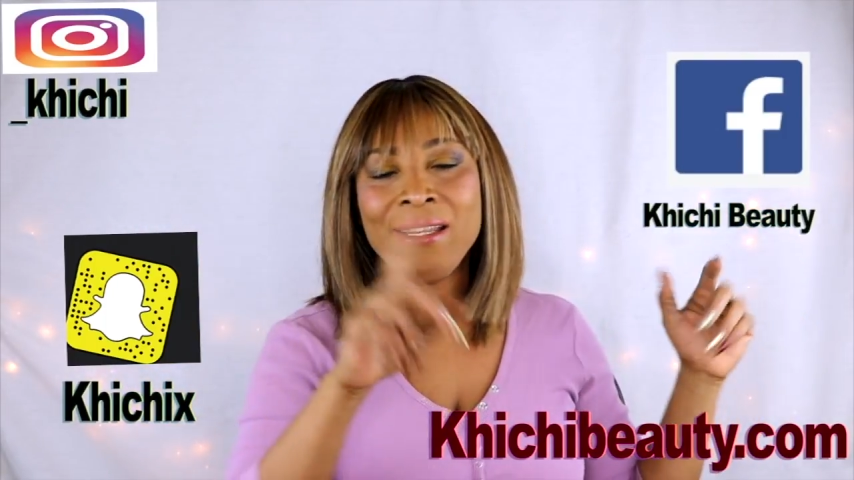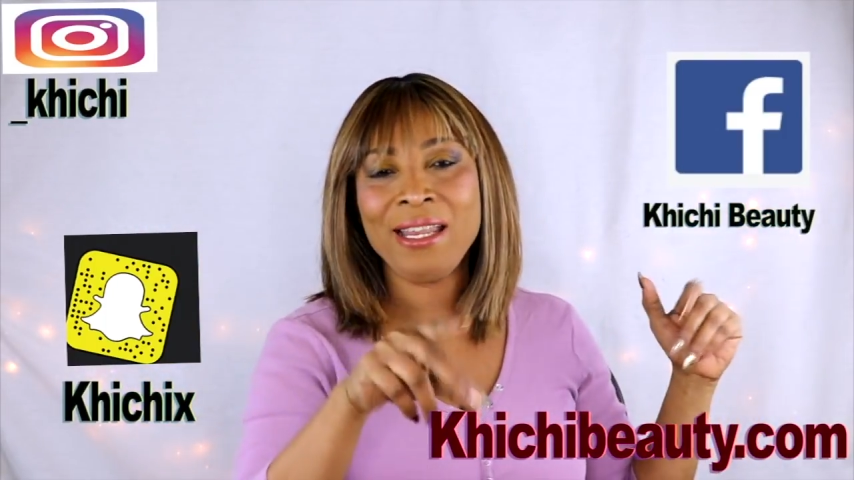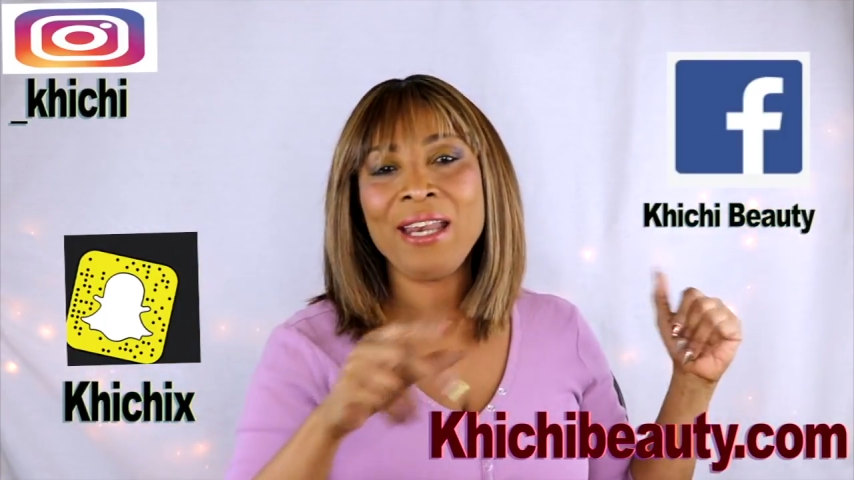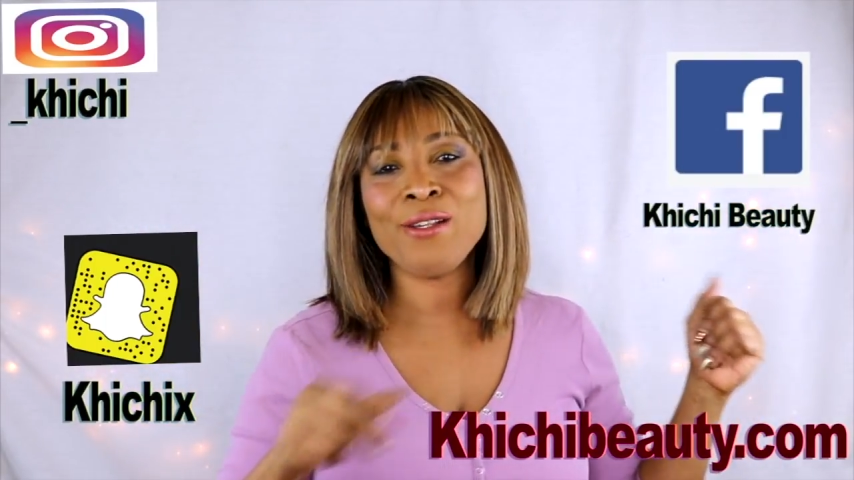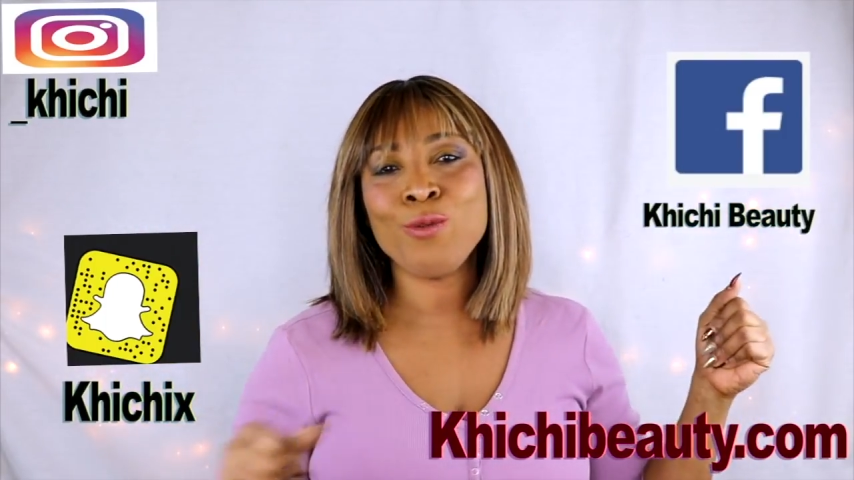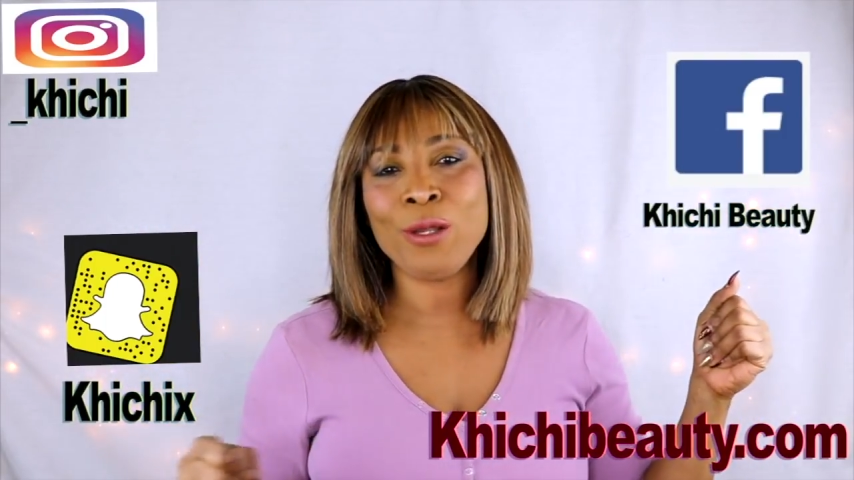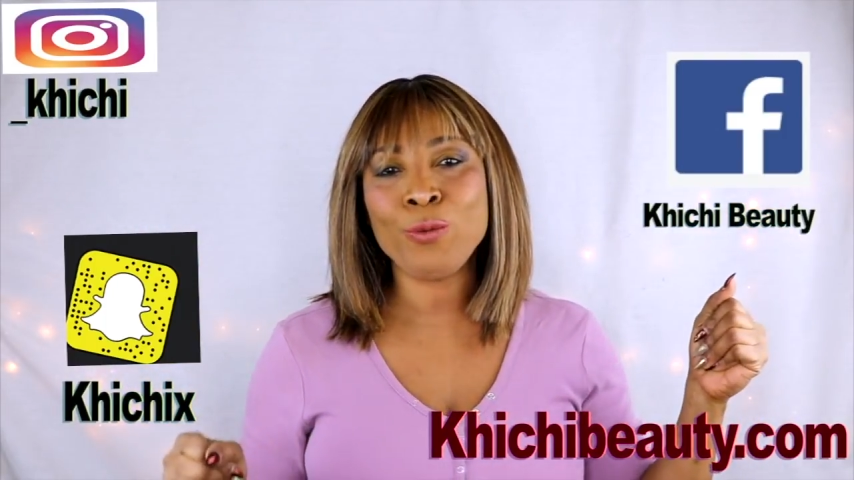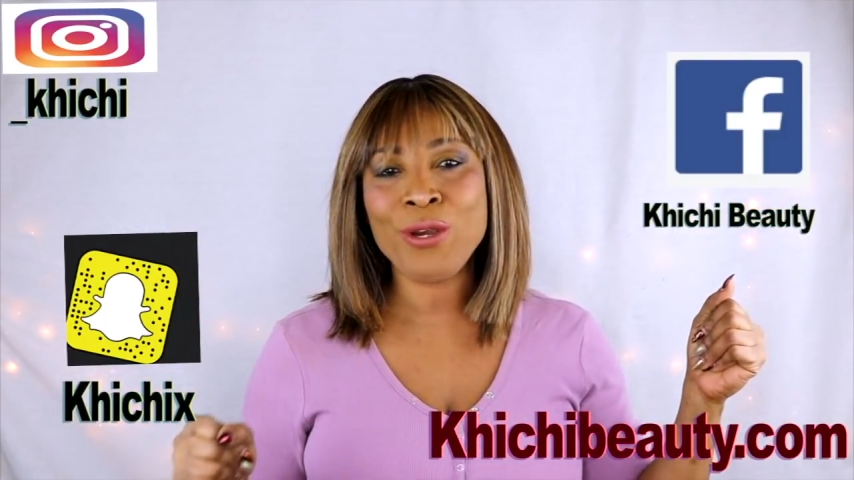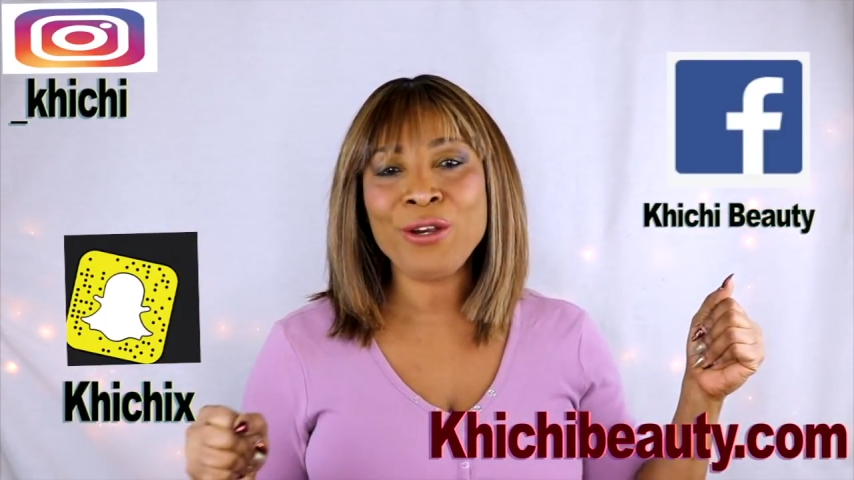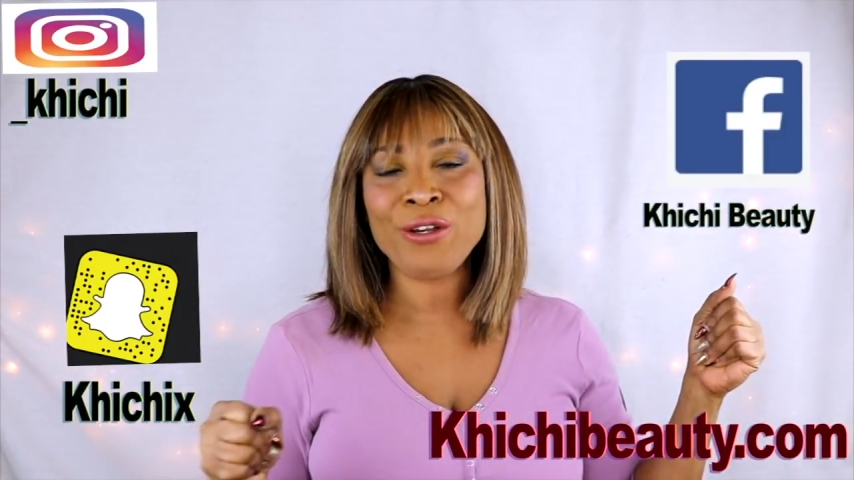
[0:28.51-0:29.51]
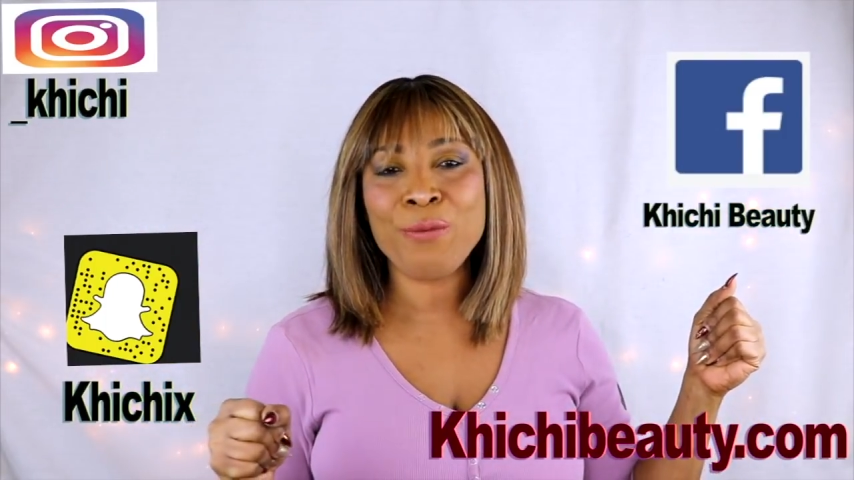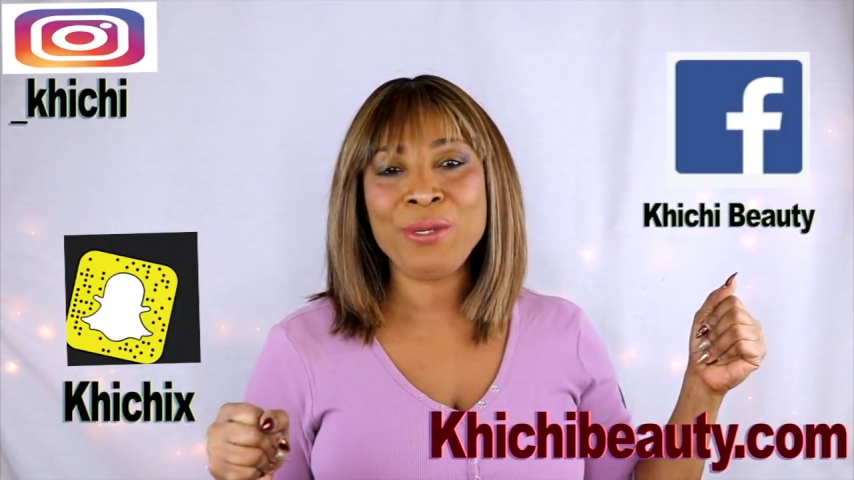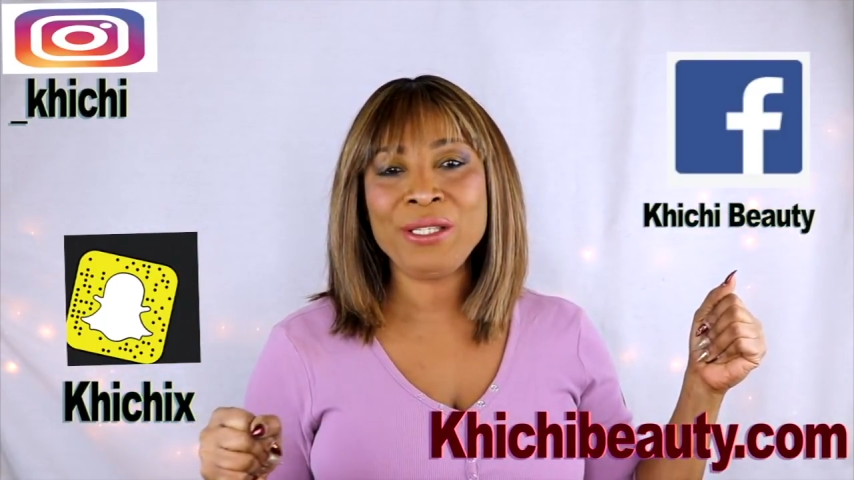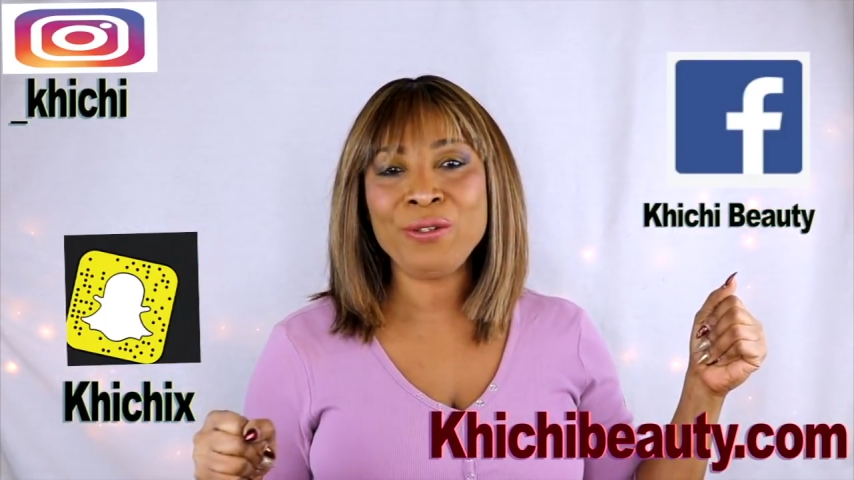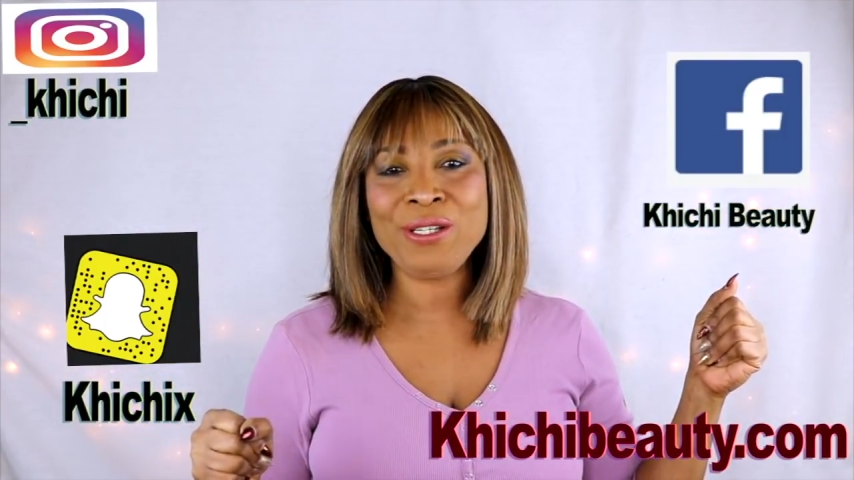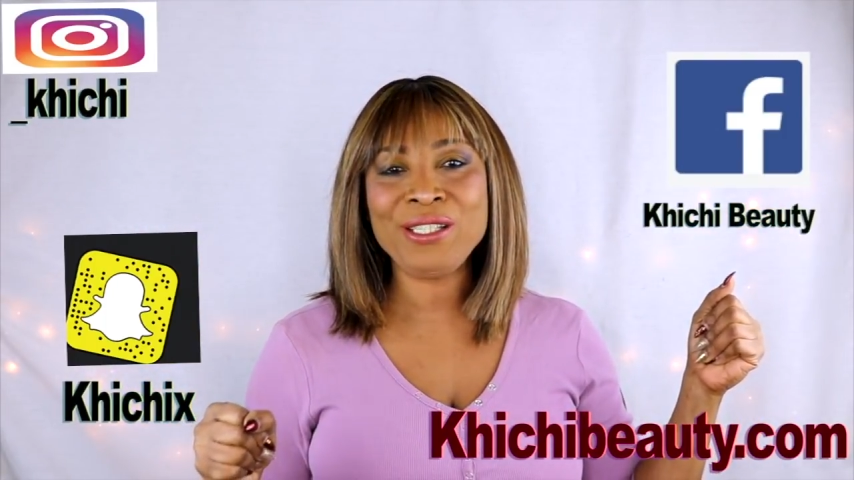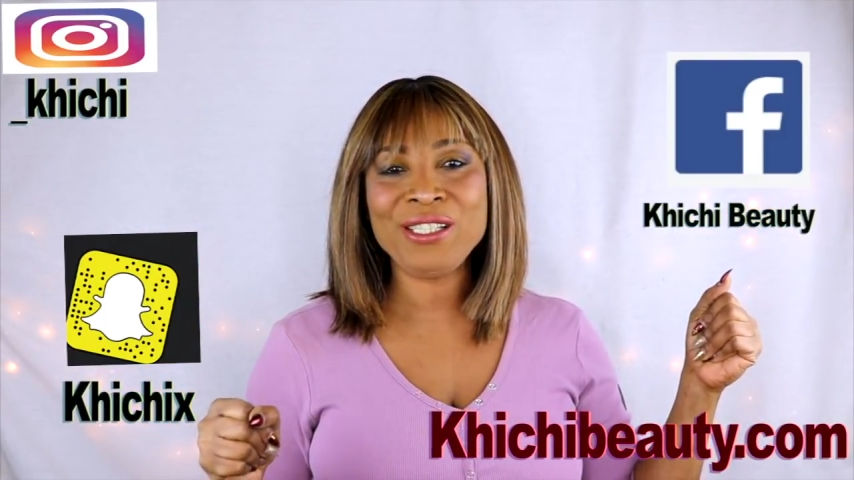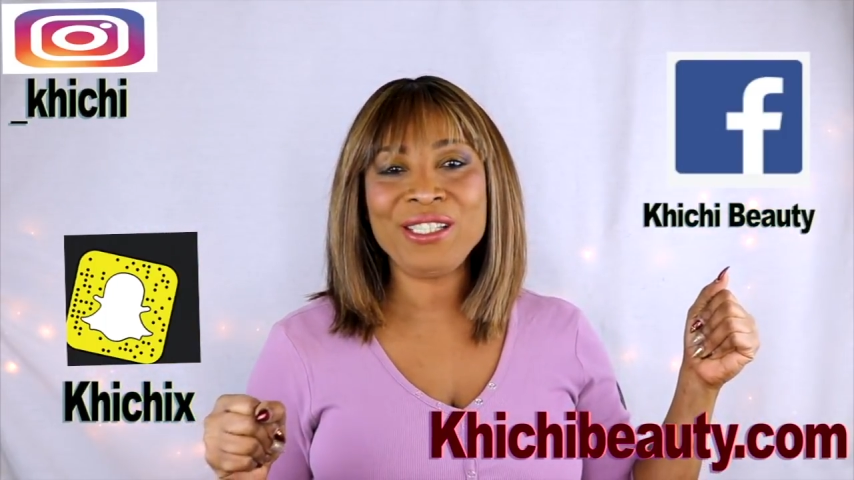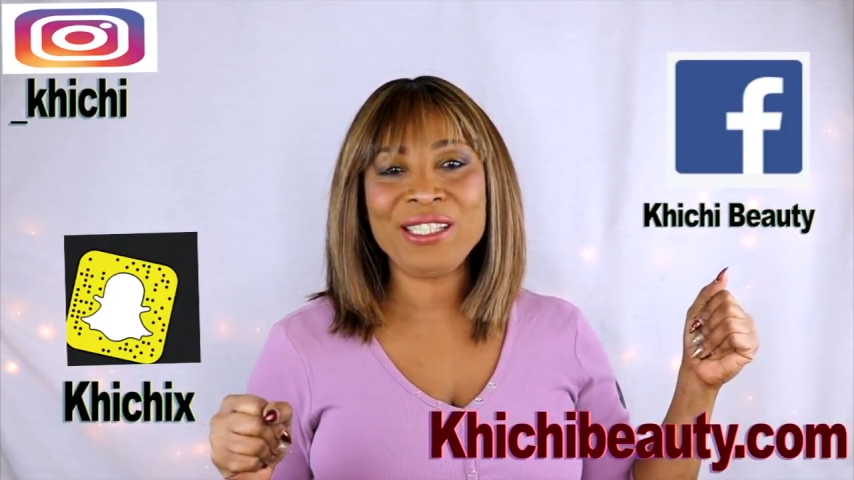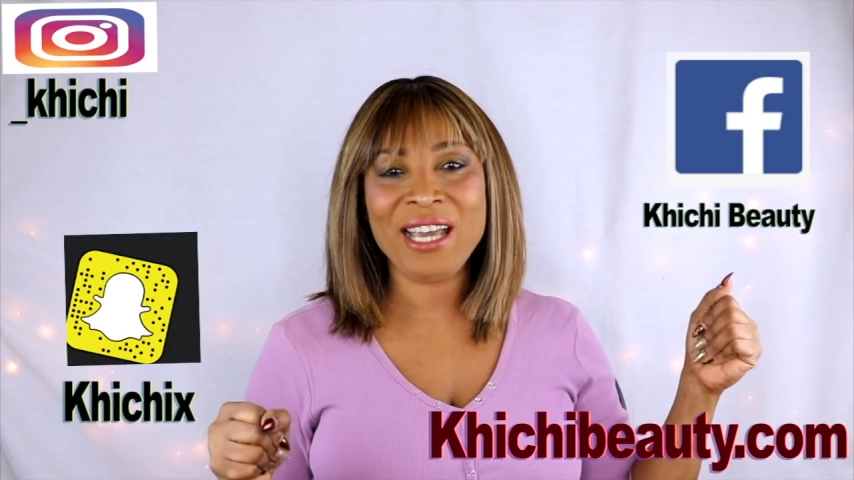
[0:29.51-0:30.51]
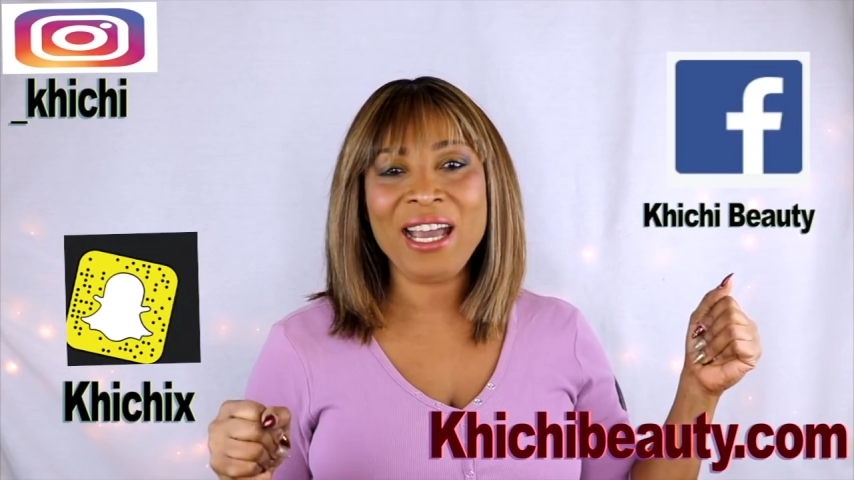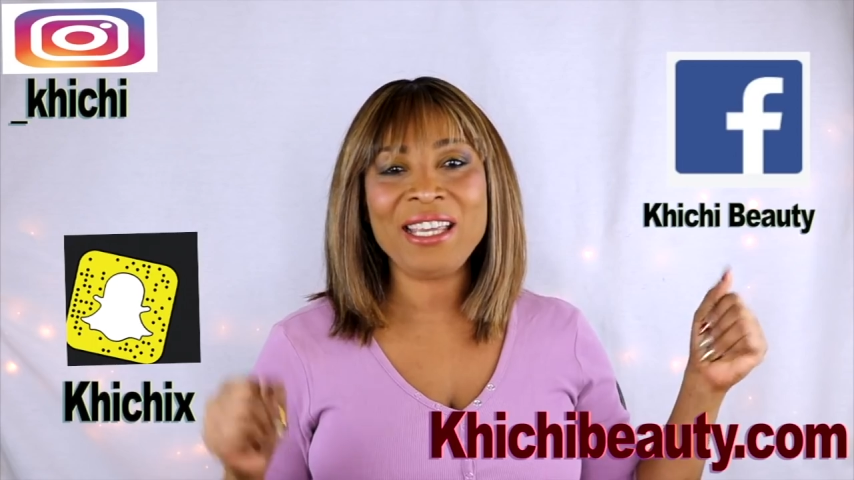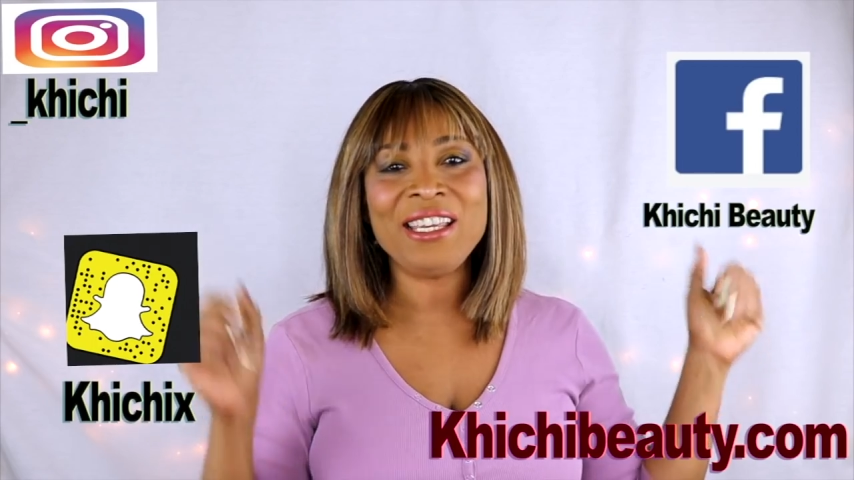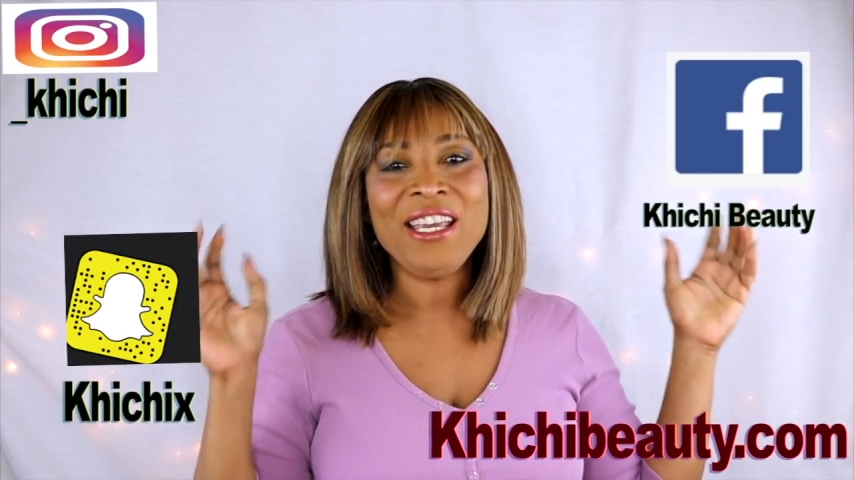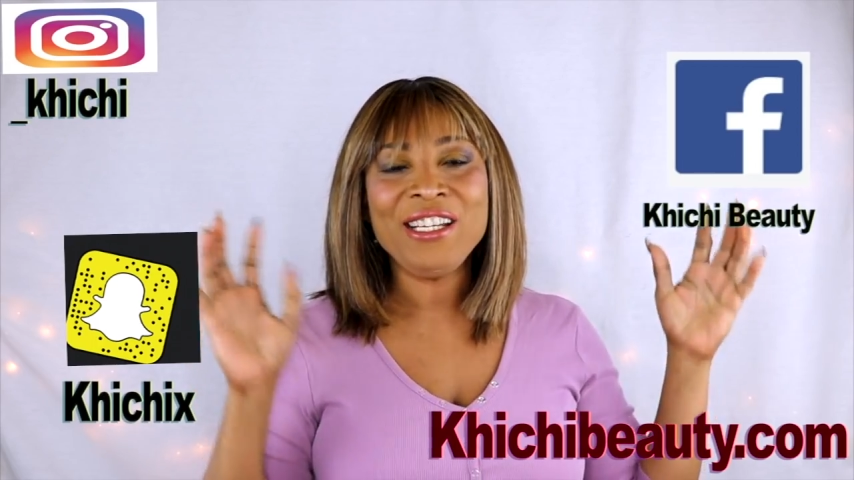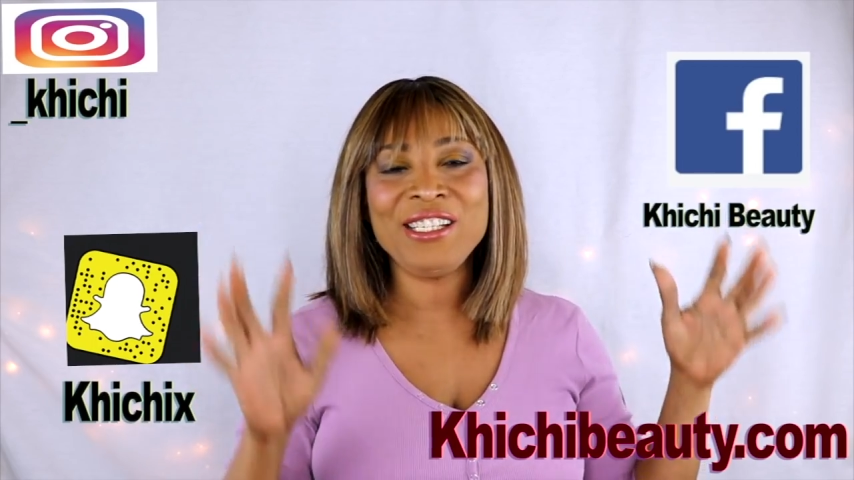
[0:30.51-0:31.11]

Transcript: That is what we are going to be doing today.